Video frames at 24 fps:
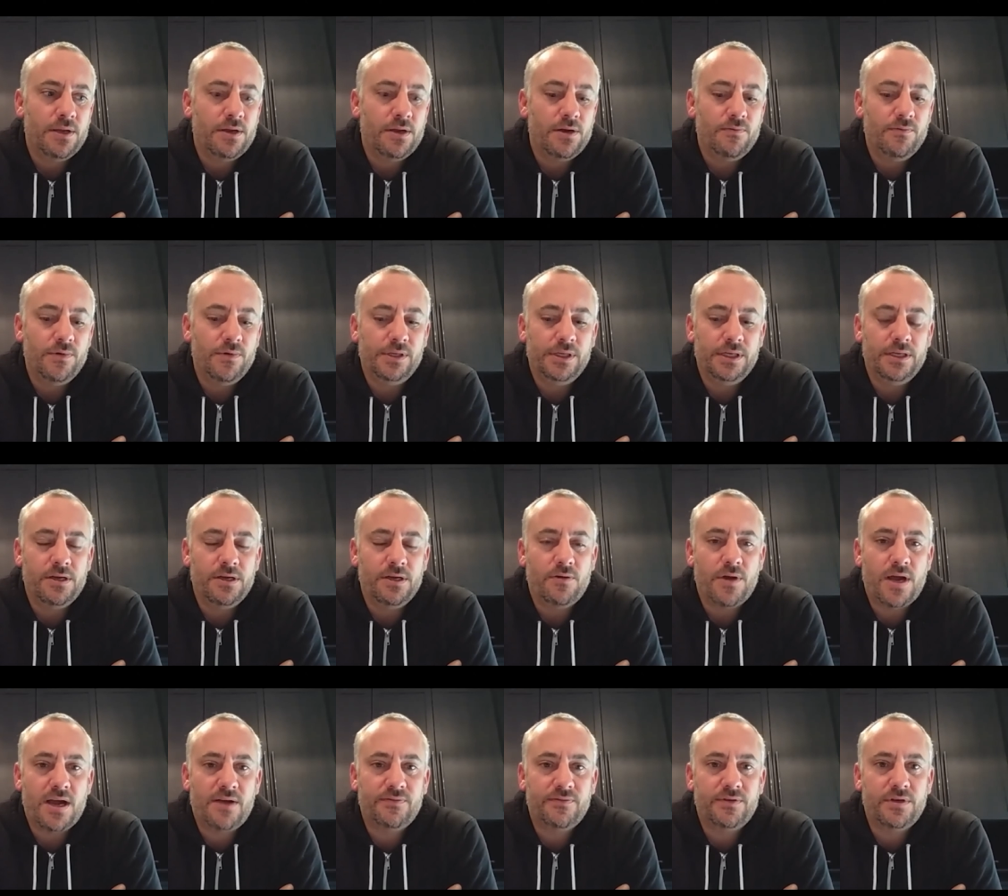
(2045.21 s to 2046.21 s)
really go
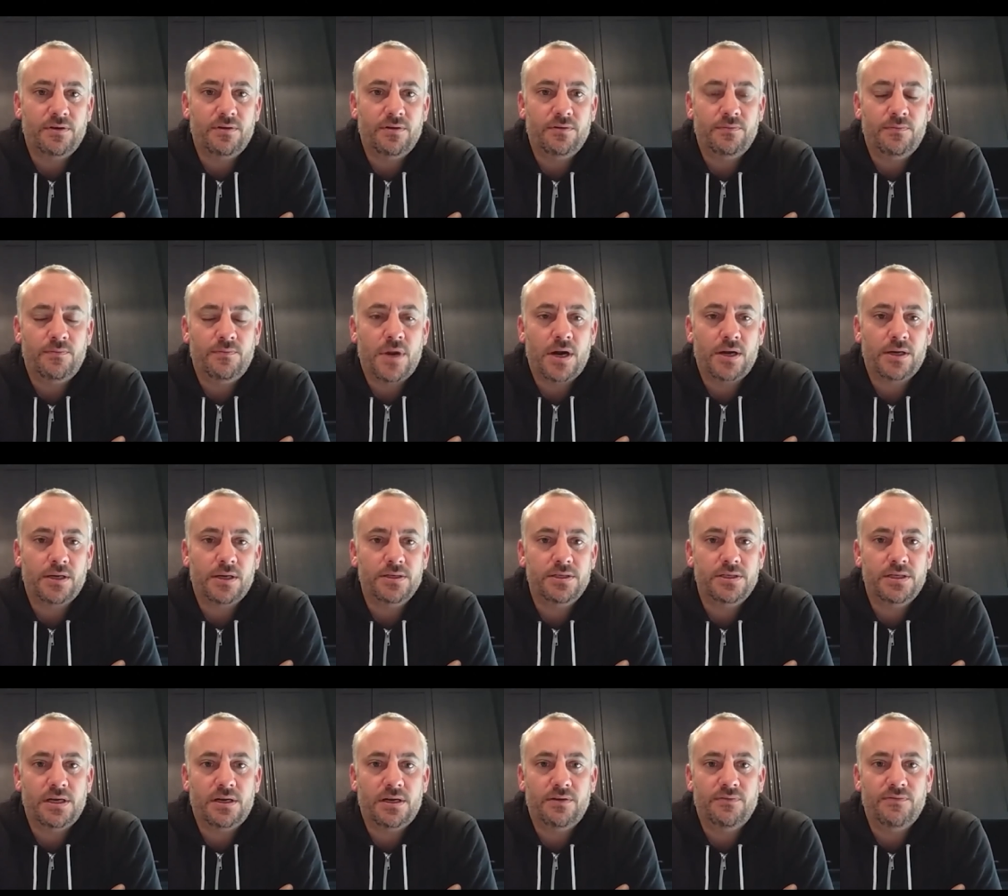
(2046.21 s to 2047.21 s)
after market
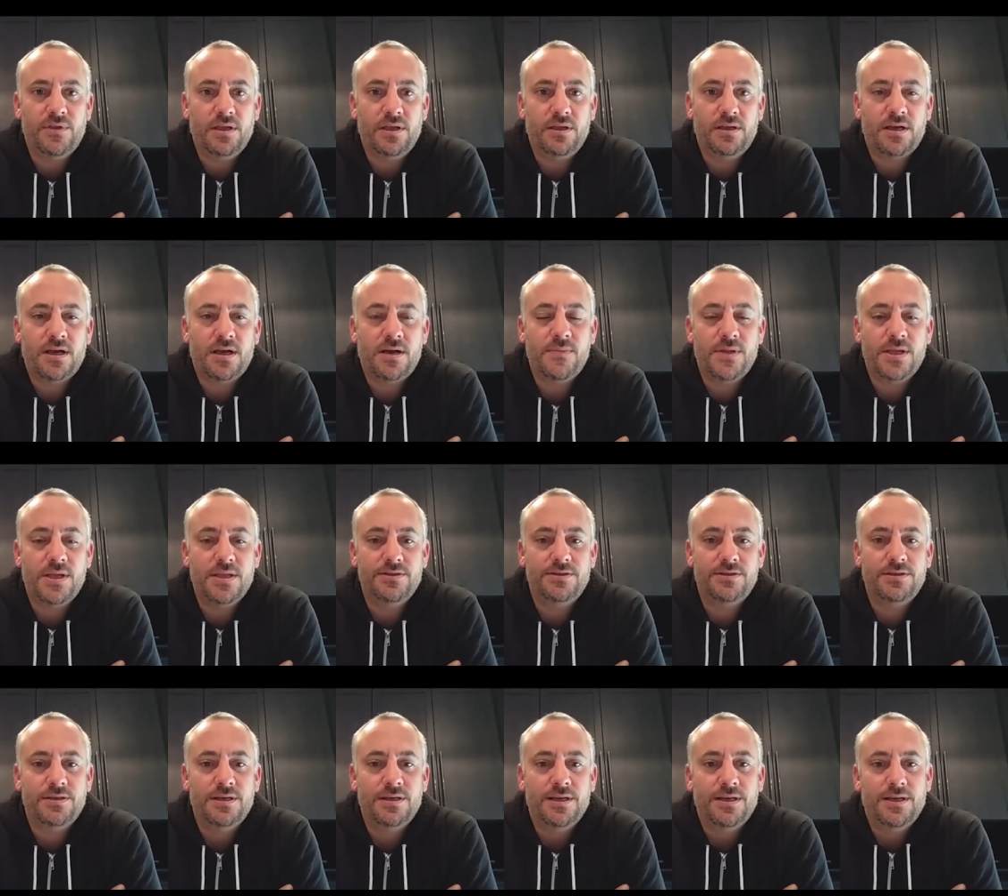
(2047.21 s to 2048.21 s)
share of the
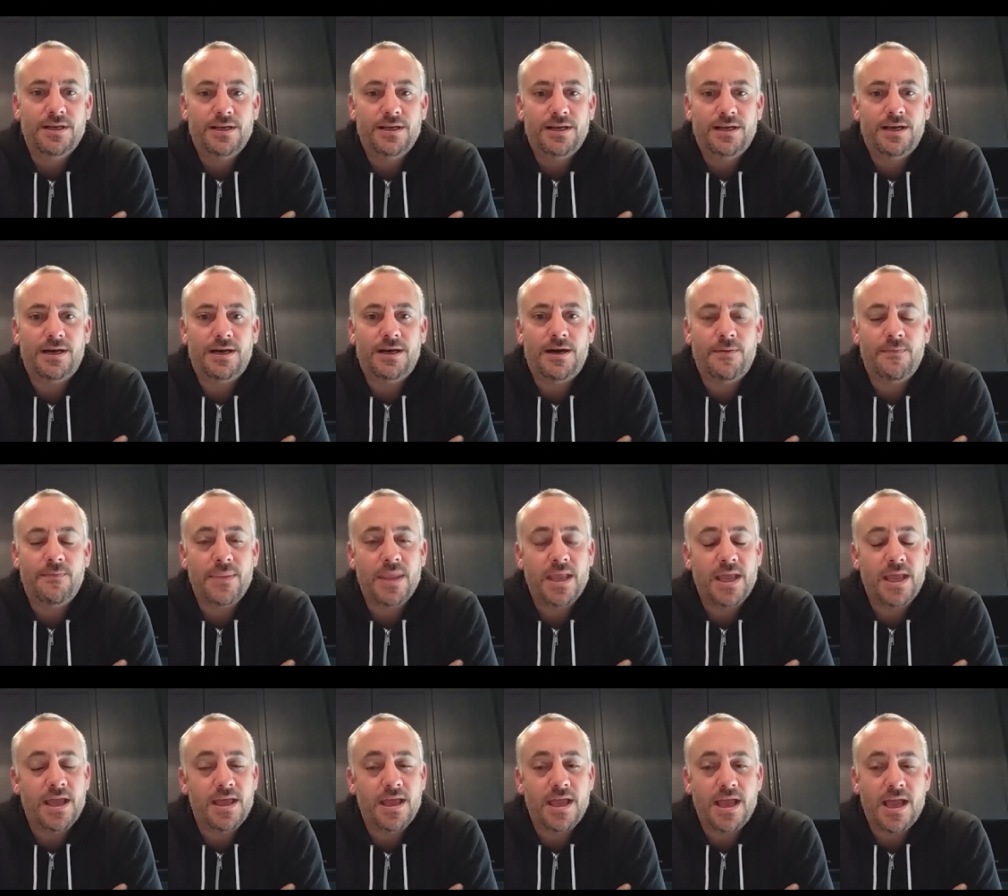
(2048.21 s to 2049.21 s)
incumbents. Um,
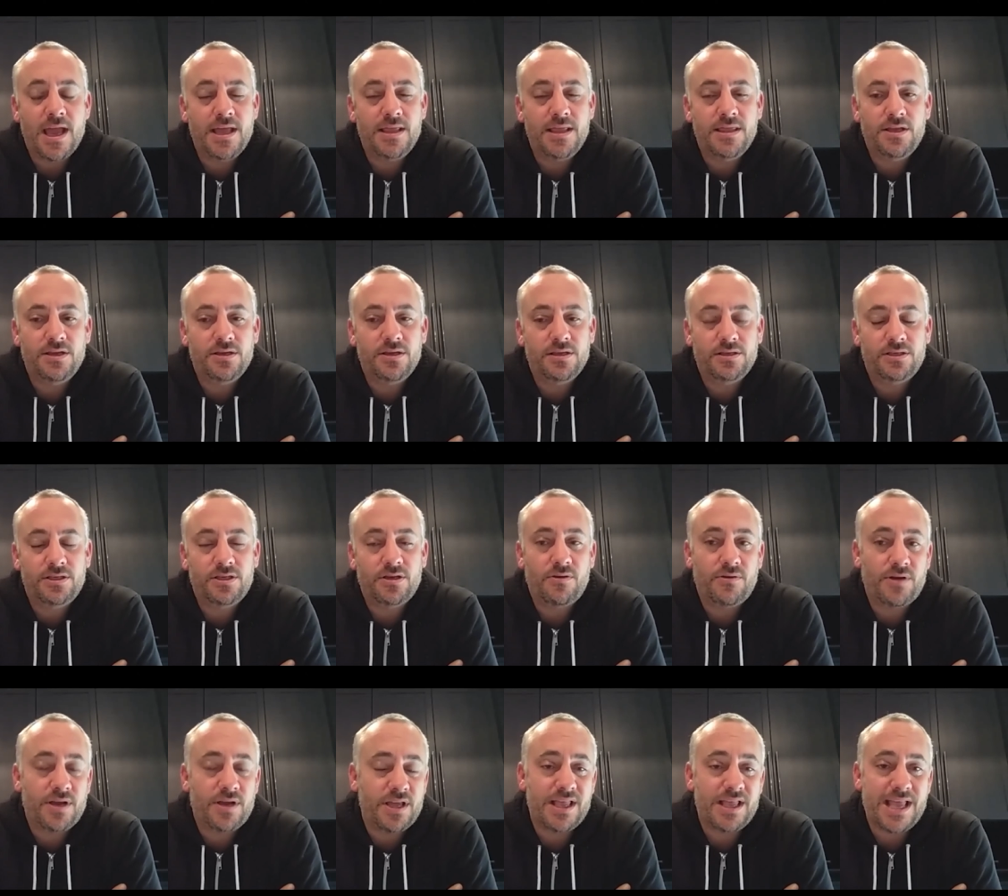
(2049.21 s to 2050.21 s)
and, and
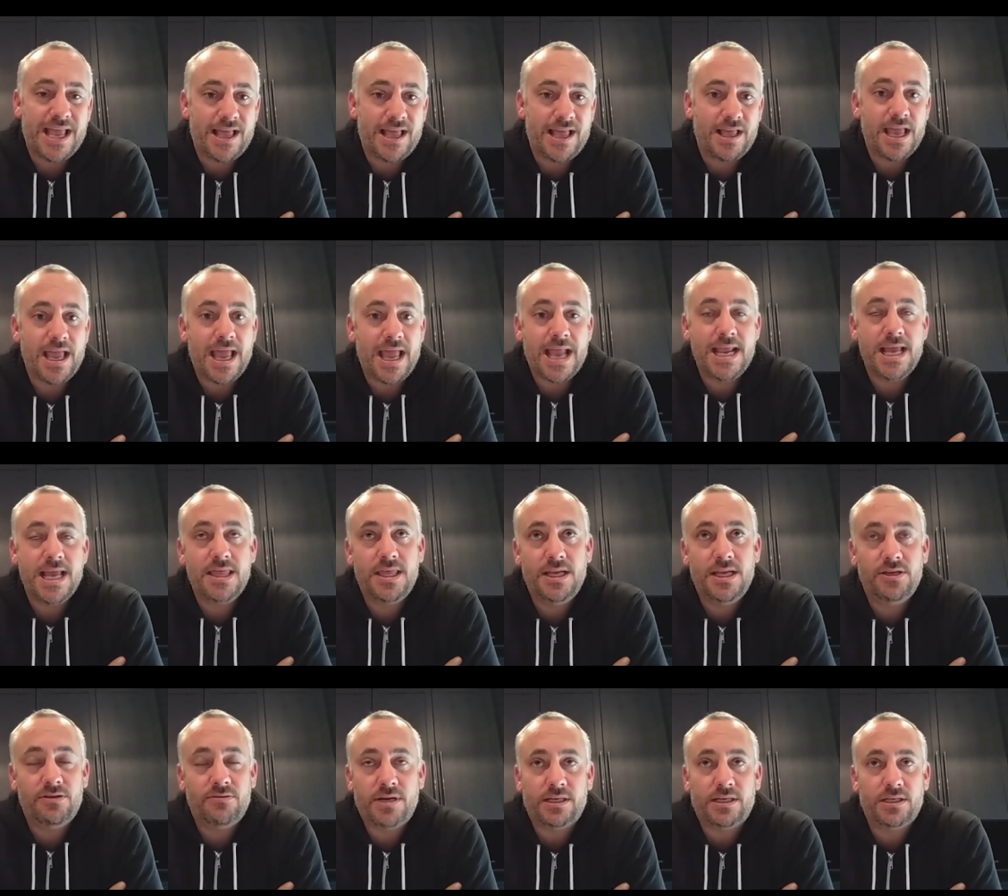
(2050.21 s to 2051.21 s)
so
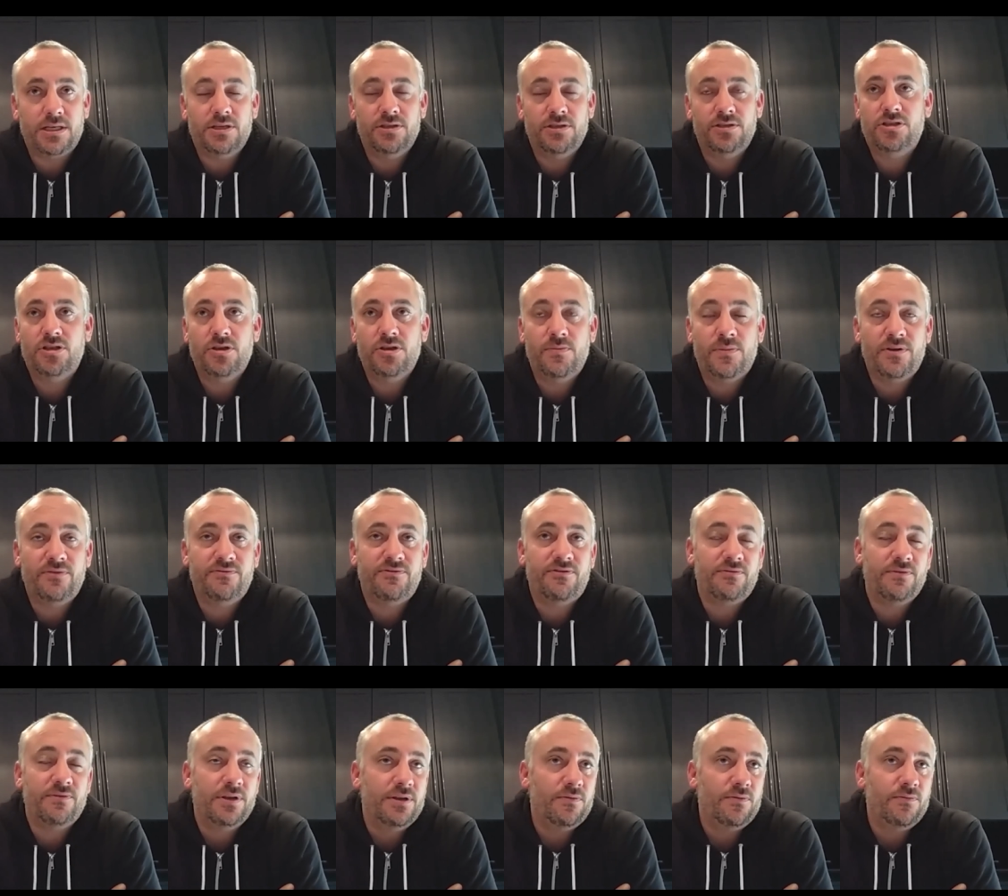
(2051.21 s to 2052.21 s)
anything direct to consumer.
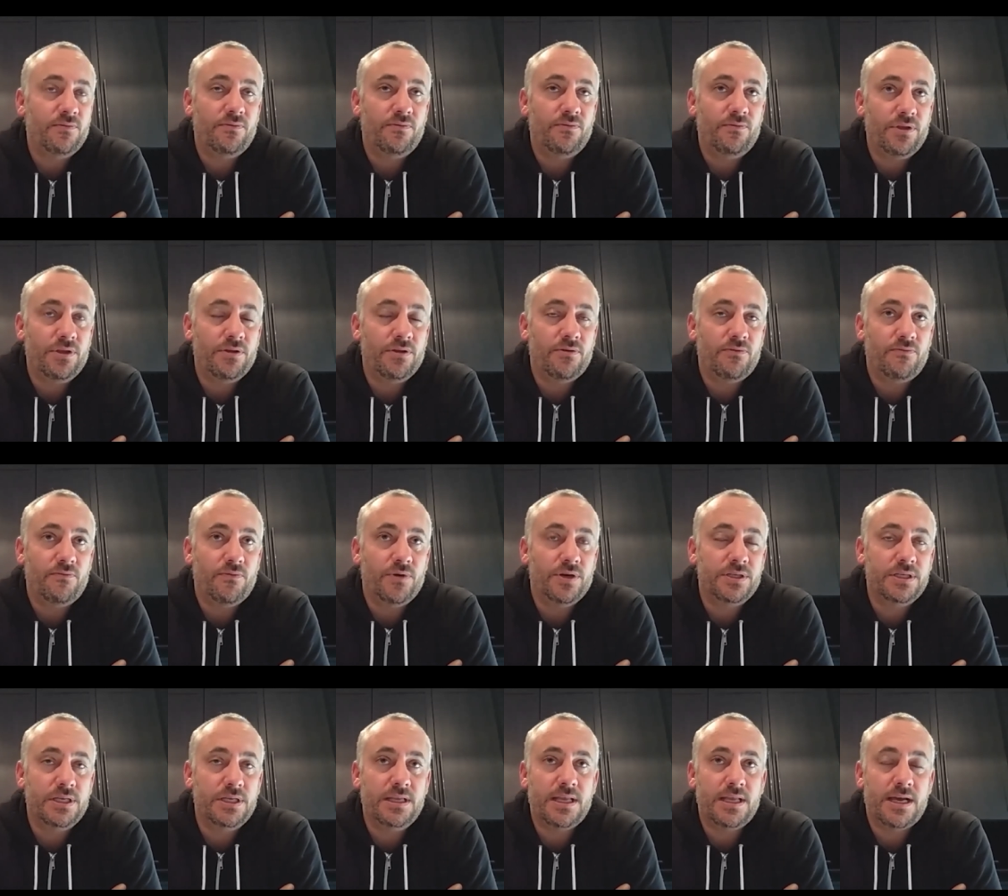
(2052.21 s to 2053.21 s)
For, you know we're
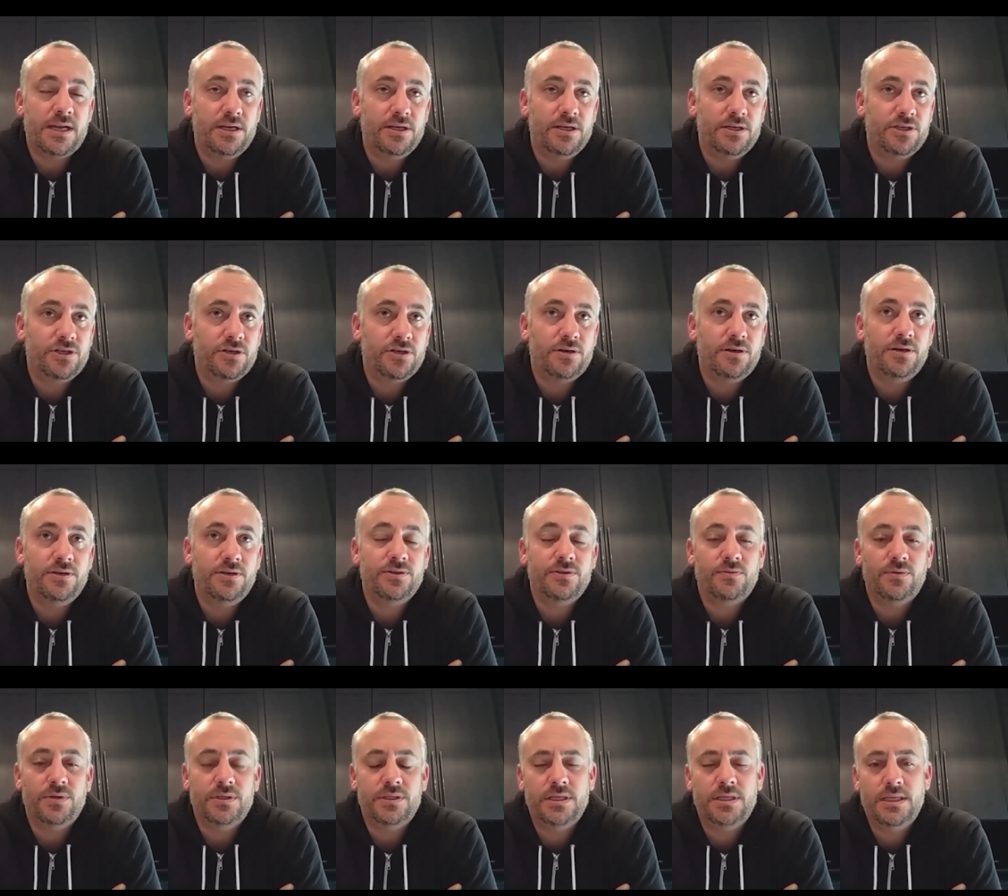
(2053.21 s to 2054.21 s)
seeing that in insurance
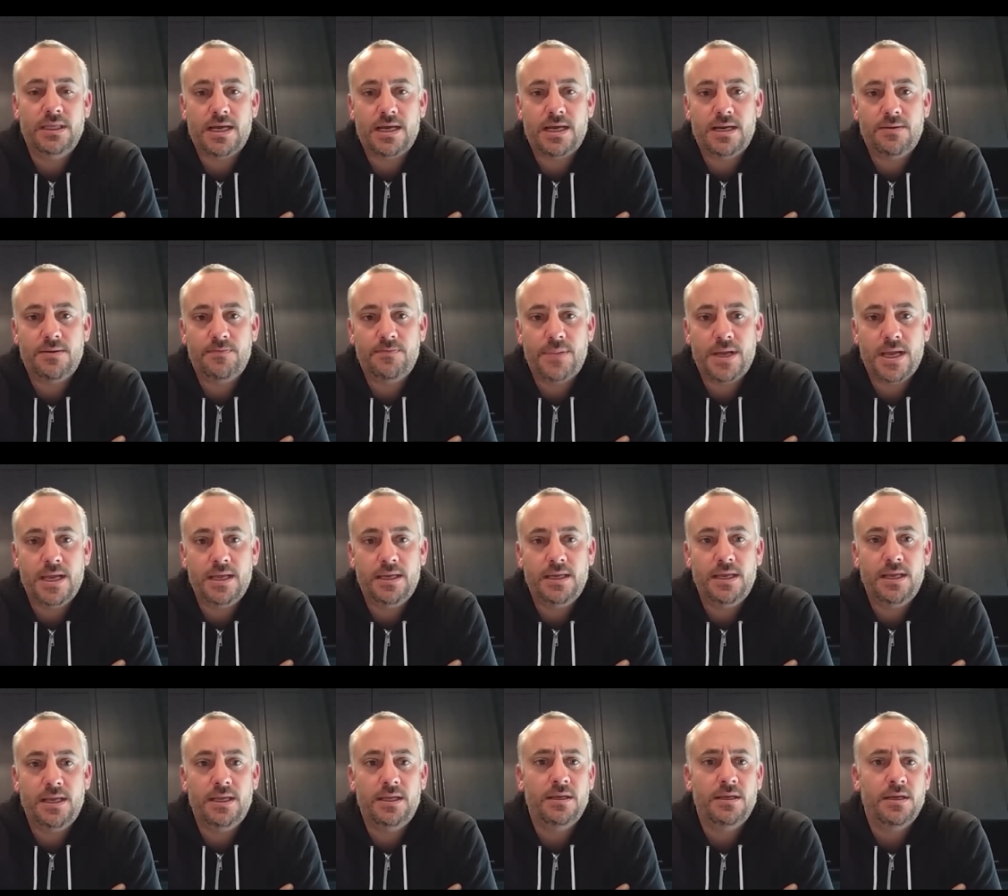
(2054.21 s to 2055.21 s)
we're seeing that in
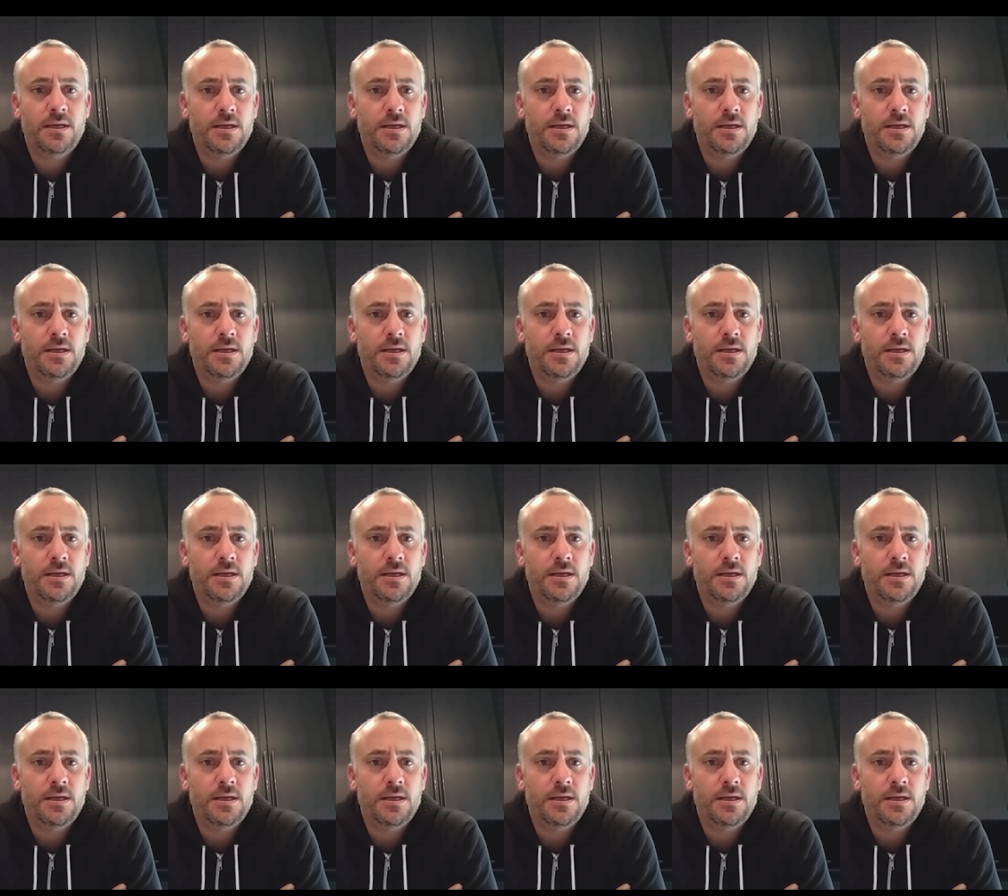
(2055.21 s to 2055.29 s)
banking